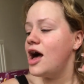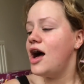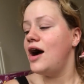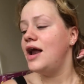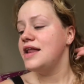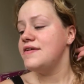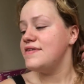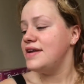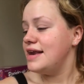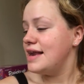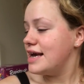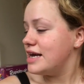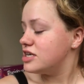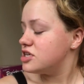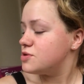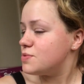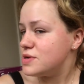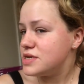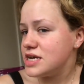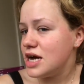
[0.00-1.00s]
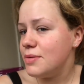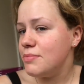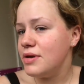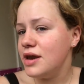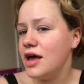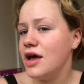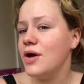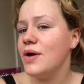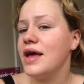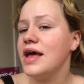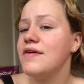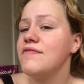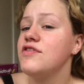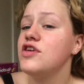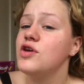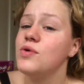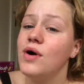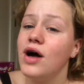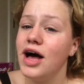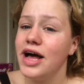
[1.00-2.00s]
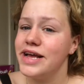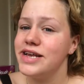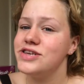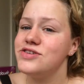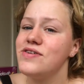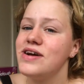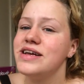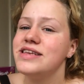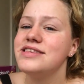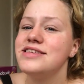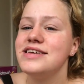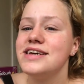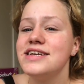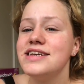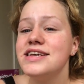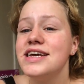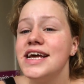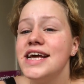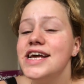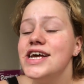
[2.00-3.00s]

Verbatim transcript: I'll leave a link to it down below if you are interested.